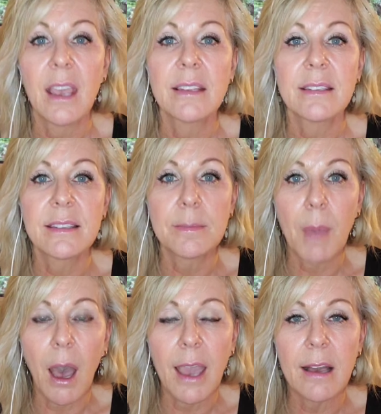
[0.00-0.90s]

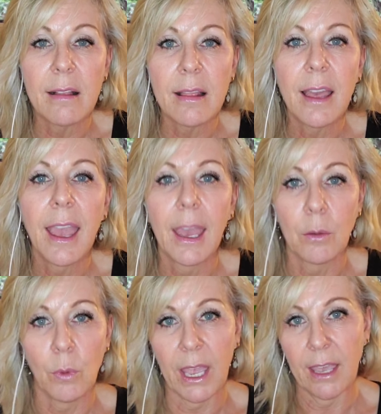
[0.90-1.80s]
Smile and
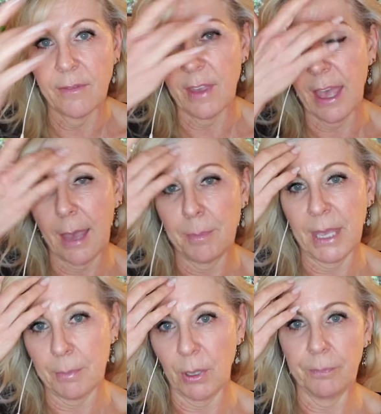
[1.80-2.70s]
wave at
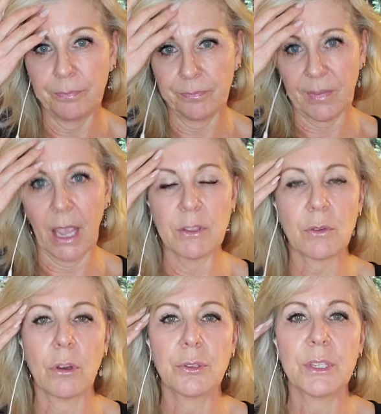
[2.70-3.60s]
people. I was
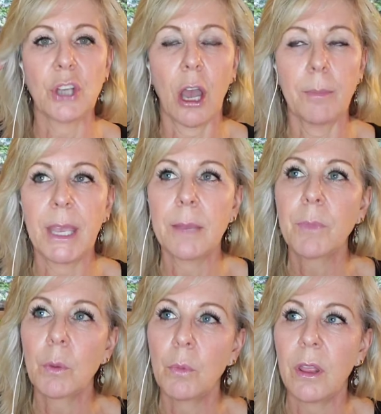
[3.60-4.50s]
grocery shopping
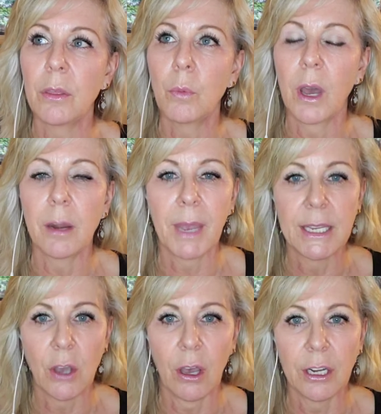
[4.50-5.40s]
with one of my
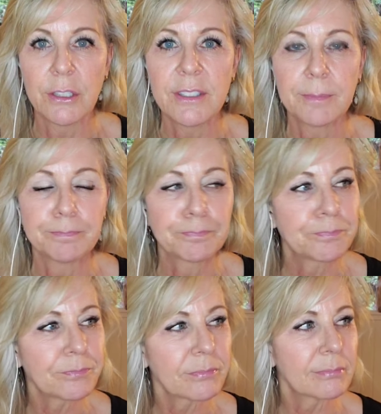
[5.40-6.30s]
daughters,
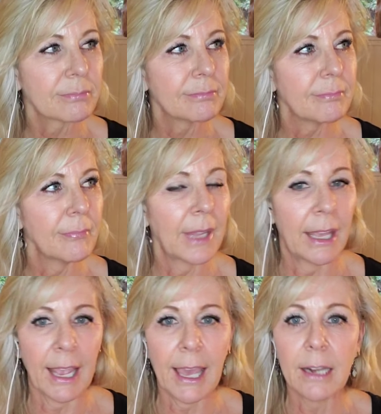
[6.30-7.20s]

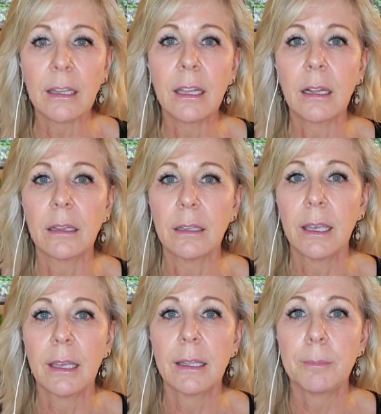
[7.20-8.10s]
and I had a little
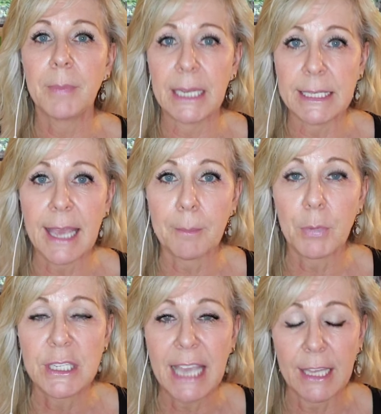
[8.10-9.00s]
mini
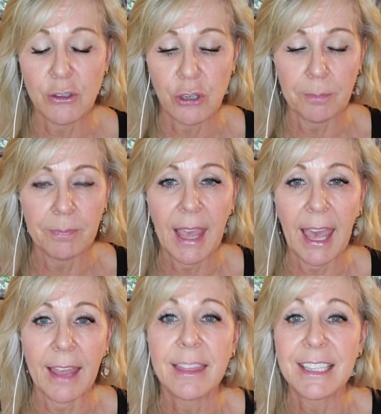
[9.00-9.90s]
temper tantrum
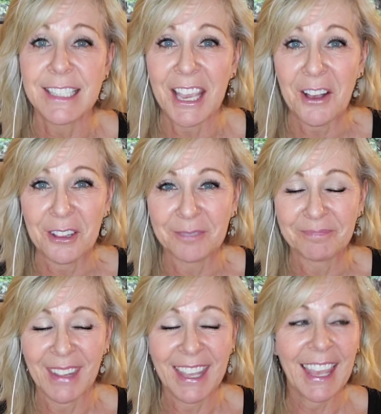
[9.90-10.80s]
at the till.
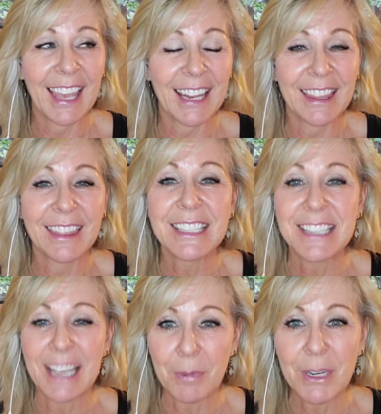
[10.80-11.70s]
And the
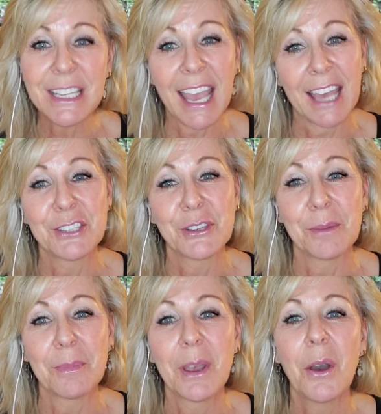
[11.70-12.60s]
temper
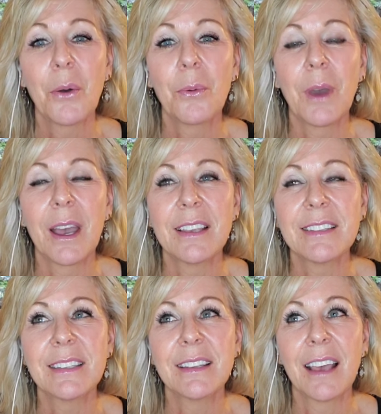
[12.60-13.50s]
tantrum
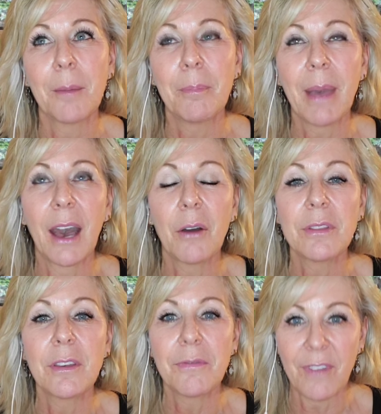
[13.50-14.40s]
was about
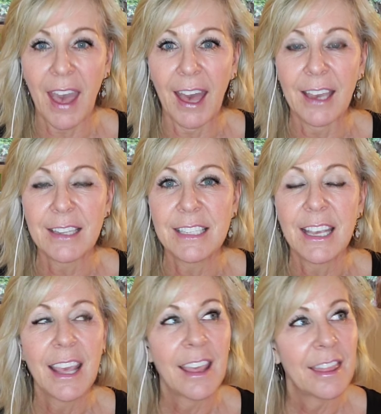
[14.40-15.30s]
the fact
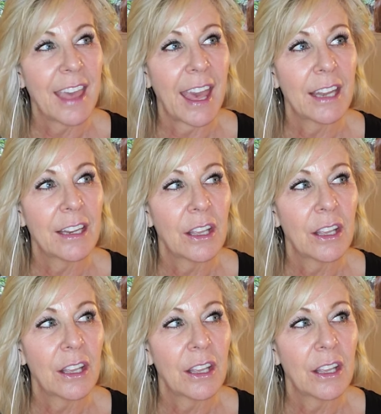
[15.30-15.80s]
that